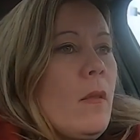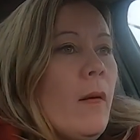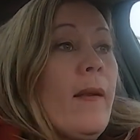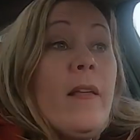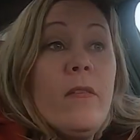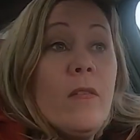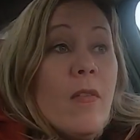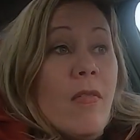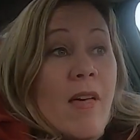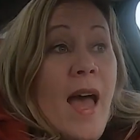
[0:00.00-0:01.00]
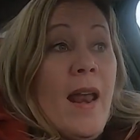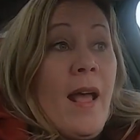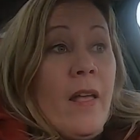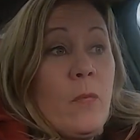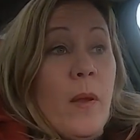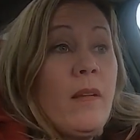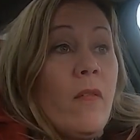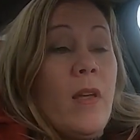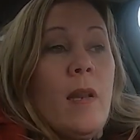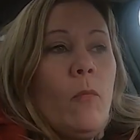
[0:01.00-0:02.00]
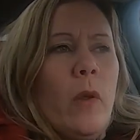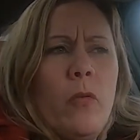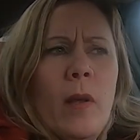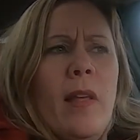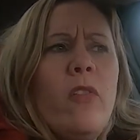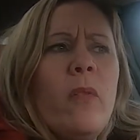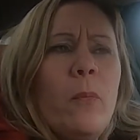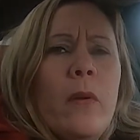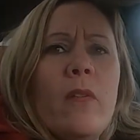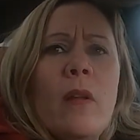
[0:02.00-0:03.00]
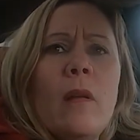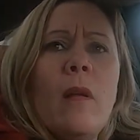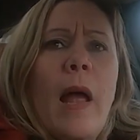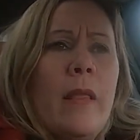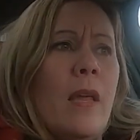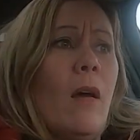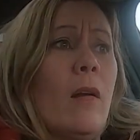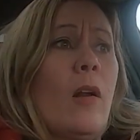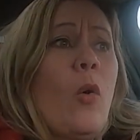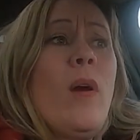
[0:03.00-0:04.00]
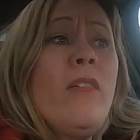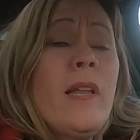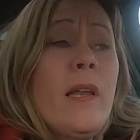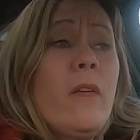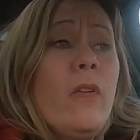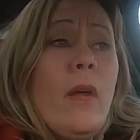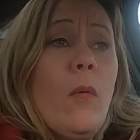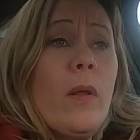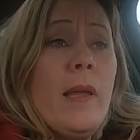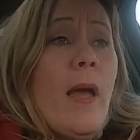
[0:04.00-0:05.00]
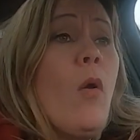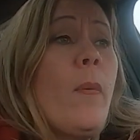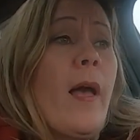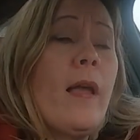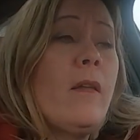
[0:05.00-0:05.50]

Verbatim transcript: there is that aspect of it, which really just puts it, I think, on an equivalent to what the Outback